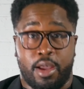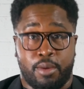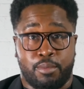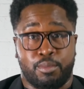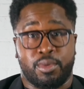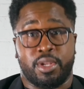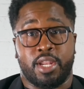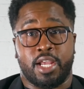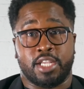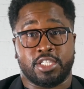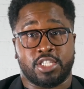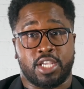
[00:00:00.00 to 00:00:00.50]

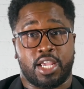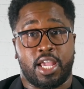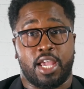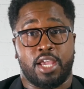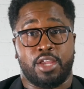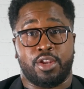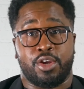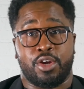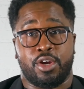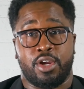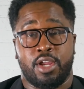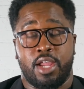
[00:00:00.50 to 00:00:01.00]
I'm an
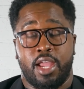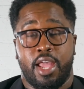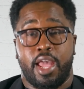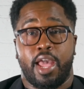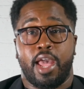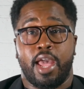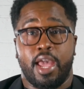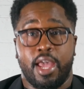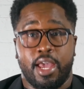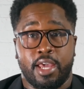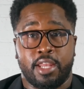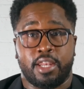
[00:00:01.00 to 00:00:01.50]
educator
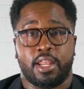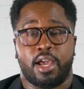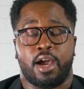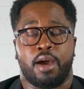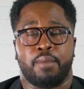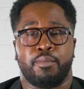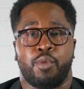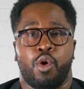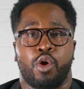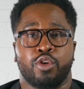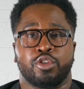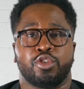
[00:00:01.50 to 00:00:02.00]
and
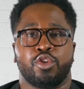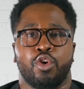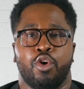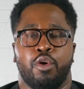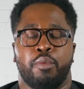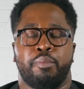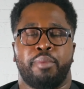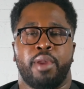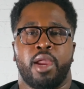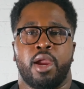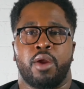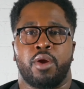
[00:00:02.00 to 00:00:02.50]
I'm
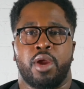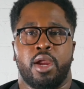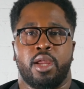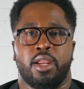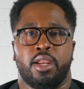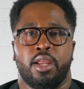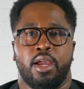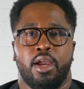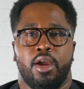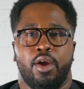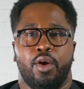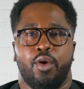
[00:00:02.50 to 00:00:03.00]
also a
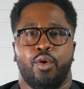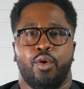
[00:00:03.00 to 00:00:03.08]
parent